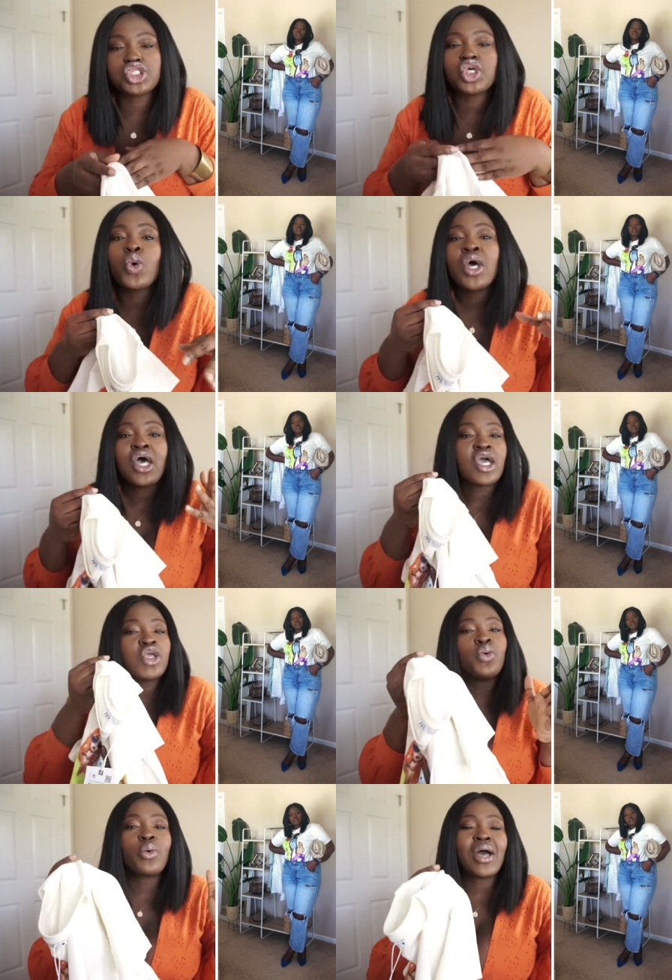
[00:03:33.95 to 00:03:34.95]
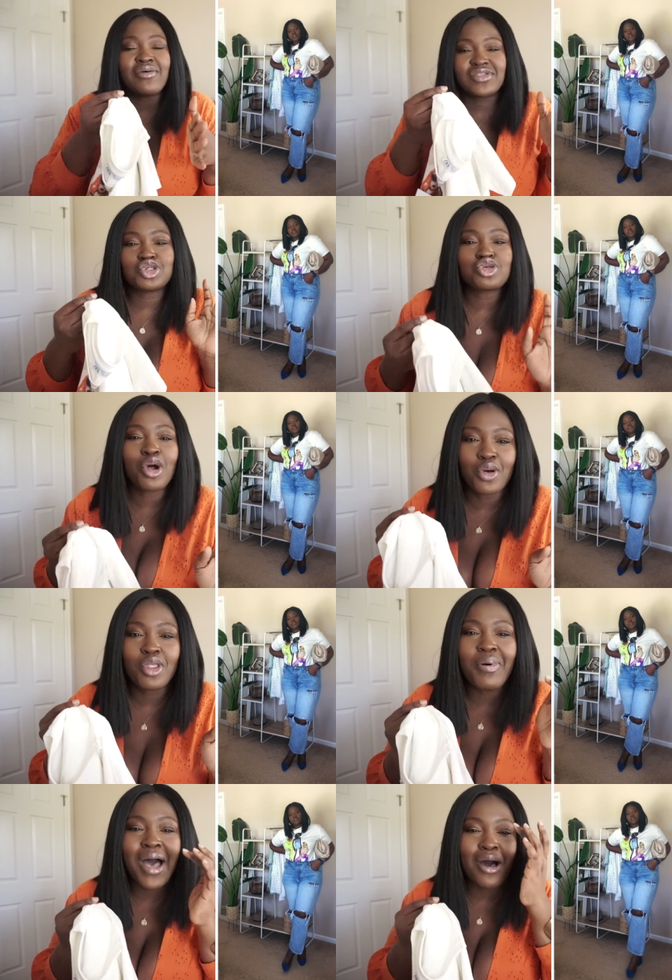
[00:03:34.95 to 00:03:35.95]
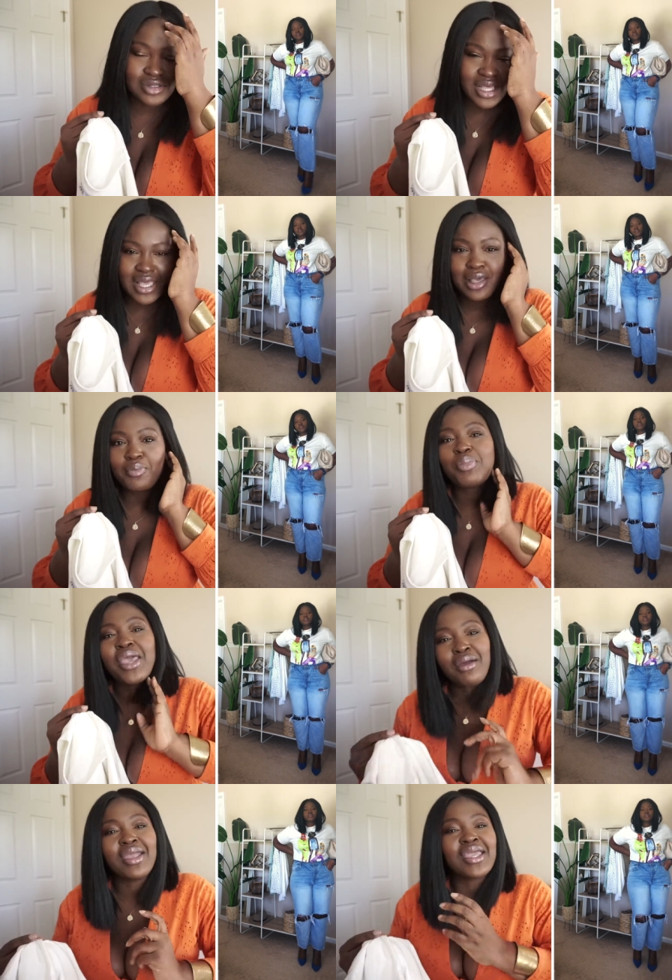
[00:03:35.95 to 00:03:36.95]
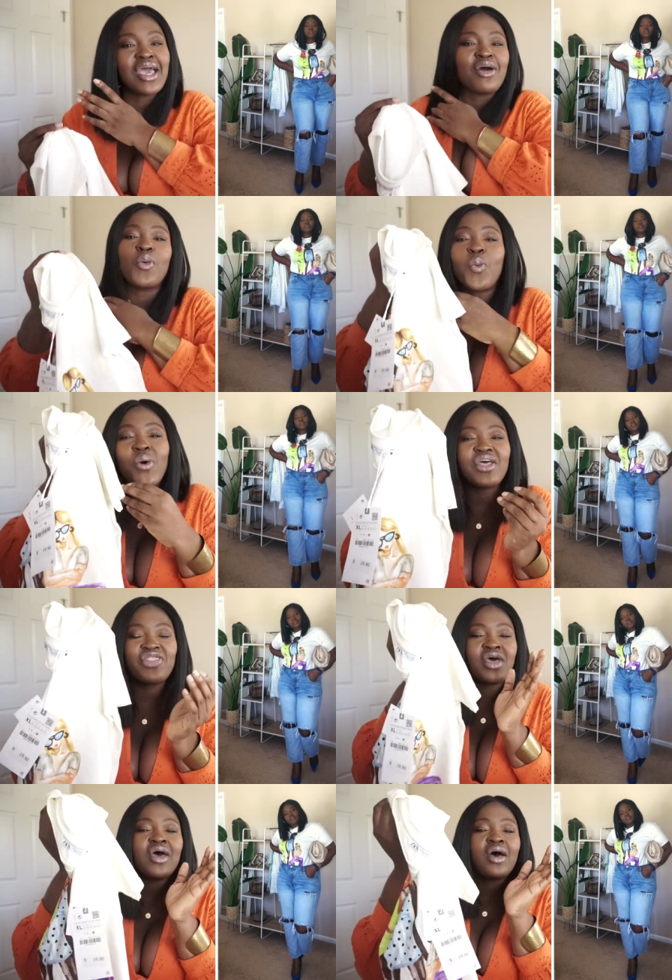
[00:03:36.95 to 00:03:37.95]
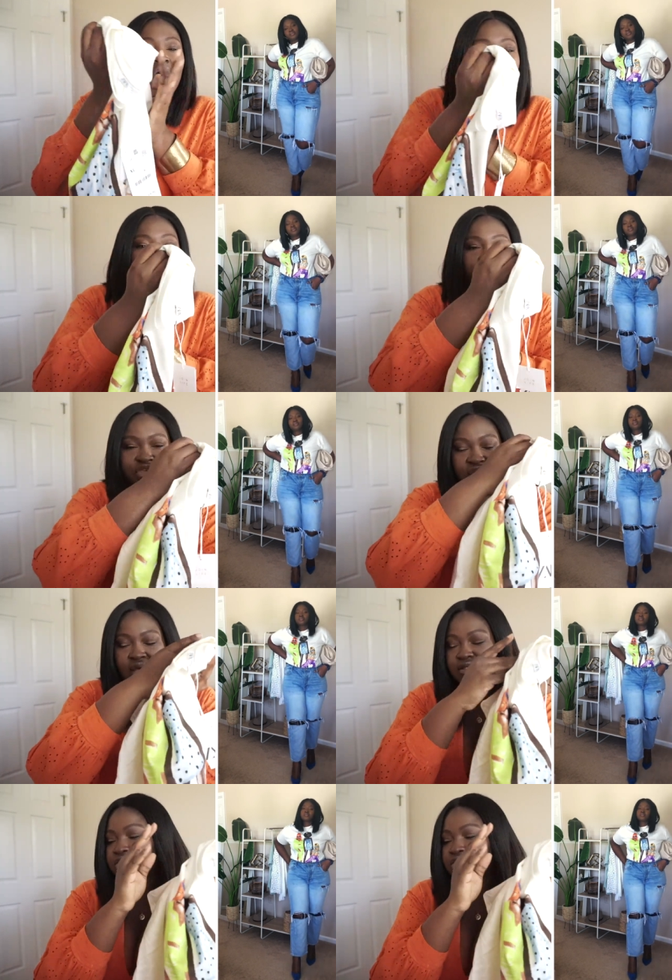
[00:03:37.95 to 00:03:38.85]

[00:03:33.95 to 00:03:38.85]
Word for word: So you don't have to struggle about like pairing it with other things.